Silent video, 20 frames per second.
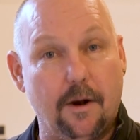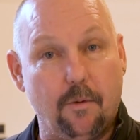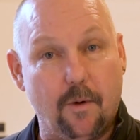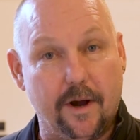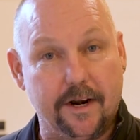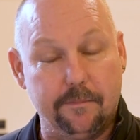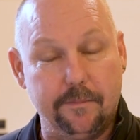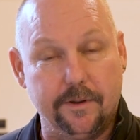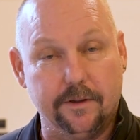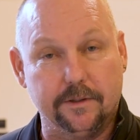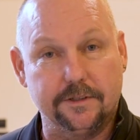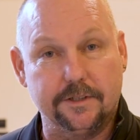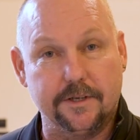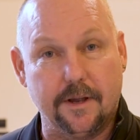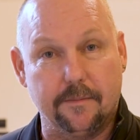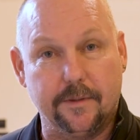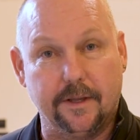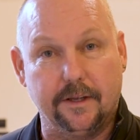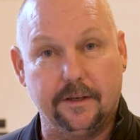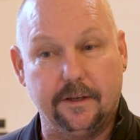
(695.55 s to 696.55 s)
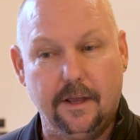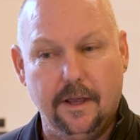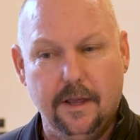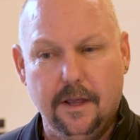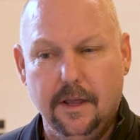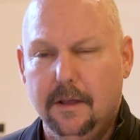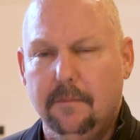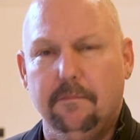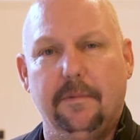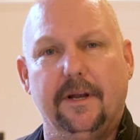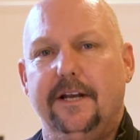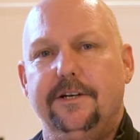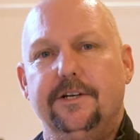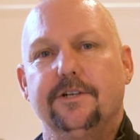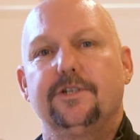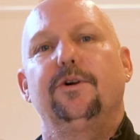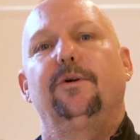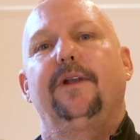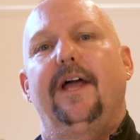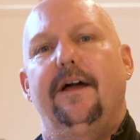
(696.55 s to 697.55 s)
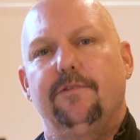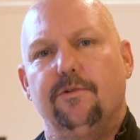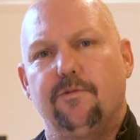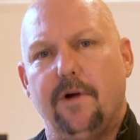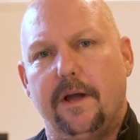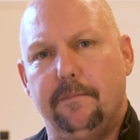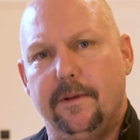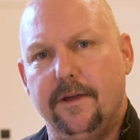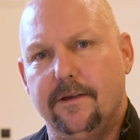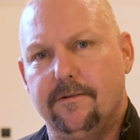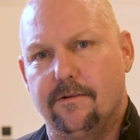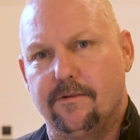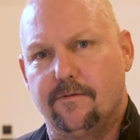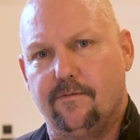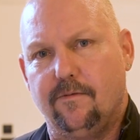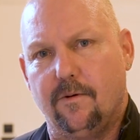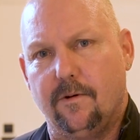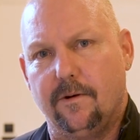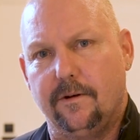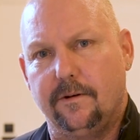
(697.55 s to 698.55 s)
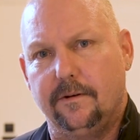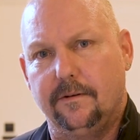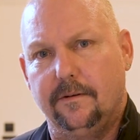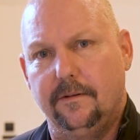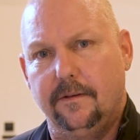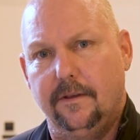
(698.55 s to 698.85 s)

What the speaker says: I want to build something, but I just don't have the right pieces for it.